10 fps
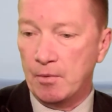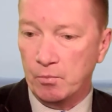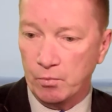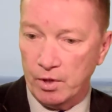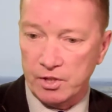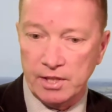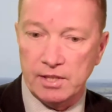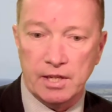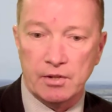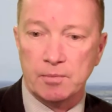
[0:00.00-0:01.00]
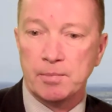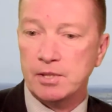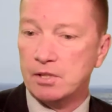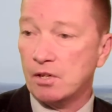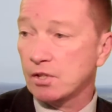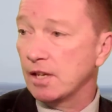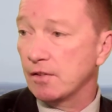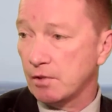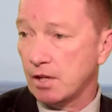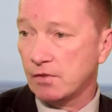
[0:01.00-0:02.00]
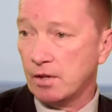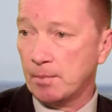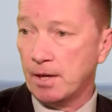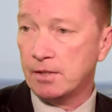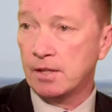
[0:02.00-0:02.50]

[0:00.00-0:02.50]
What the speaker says: We're 60 years in business ourselves, Livestock Marts.